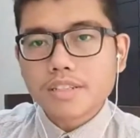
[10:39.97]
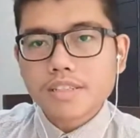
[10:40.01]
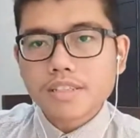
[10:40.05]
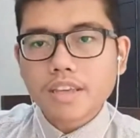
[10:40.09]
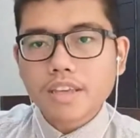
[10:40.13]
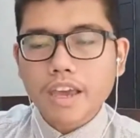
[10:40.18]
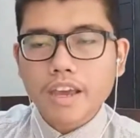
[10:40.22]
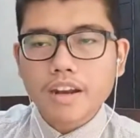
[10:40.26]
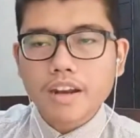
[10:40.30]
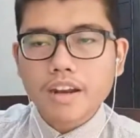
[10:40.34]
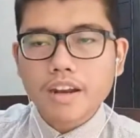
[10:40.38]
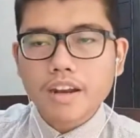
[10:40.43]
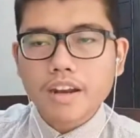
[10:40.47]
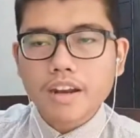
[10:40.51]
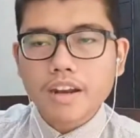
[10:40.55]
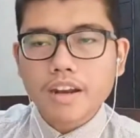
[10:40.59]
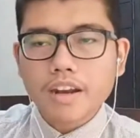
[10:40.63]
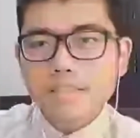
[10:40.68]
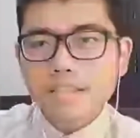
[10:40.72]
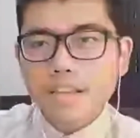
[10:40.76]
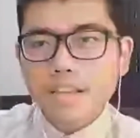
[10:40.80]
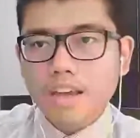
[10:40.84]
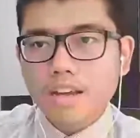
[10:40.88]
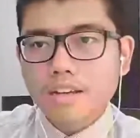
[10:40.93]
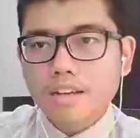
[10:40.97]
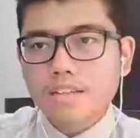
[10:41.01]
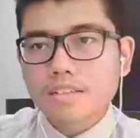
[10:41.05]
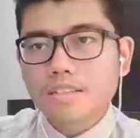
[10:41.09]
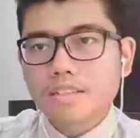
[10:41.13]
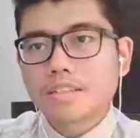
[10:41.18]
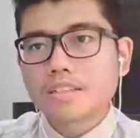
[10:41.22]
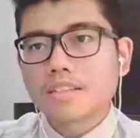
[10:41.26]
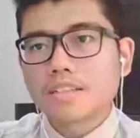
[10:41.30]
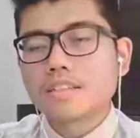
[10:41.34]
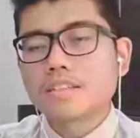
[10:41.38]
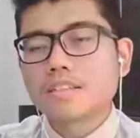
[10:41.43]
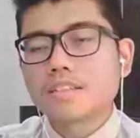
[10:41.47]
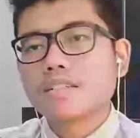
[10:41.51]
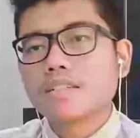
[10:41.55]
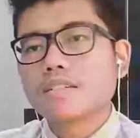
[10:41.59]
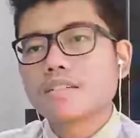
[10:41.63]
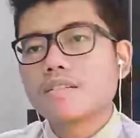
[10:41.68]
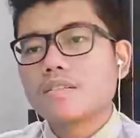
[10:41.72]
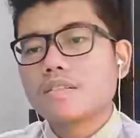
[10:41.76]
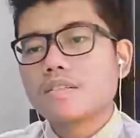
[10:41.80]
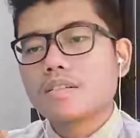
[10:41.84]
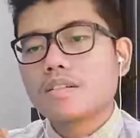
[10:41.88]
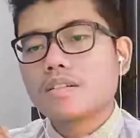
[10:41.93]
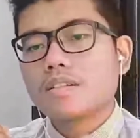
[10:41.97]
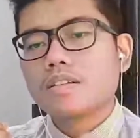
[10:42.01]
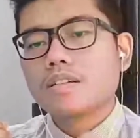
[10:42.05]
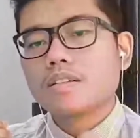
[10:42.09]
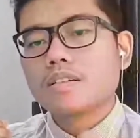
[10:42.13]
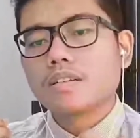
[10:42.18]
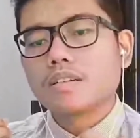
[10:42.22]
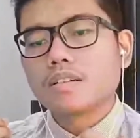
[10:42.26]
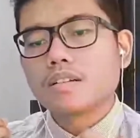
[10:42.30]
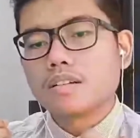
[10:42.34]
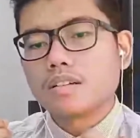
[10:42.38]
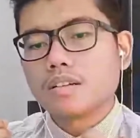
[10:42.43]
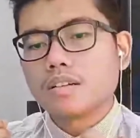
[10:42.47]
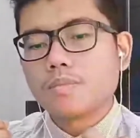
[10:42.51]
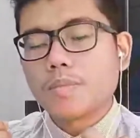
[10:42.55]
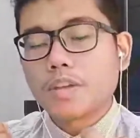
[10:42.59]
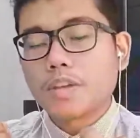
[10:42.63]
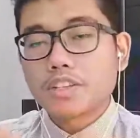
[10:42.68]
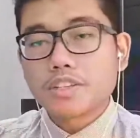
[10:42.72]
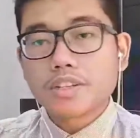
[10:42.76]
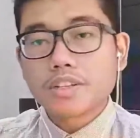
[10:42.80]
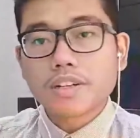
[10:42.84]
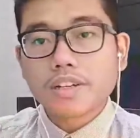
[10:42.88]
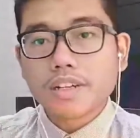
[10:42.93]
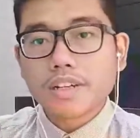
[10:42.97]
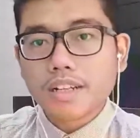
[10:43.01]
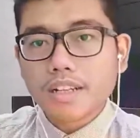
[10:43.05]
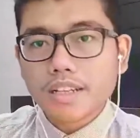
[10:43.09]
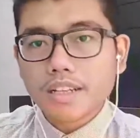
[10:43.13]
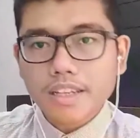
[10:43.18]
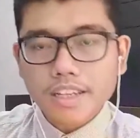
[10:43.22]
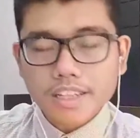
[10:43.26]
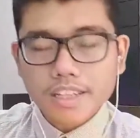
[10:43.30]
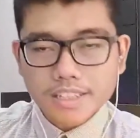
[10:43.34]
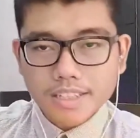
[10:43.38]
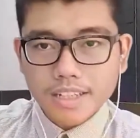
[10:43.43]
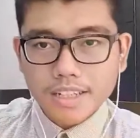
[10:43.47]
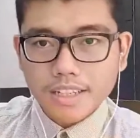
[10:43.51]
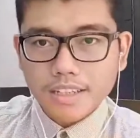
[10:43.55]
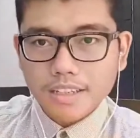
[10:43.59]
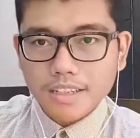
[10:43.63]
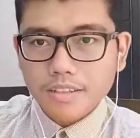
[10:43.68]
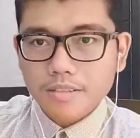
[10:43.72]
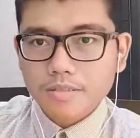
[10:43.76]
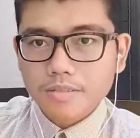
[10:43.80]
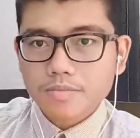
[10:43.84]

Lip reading: can understand the material easily.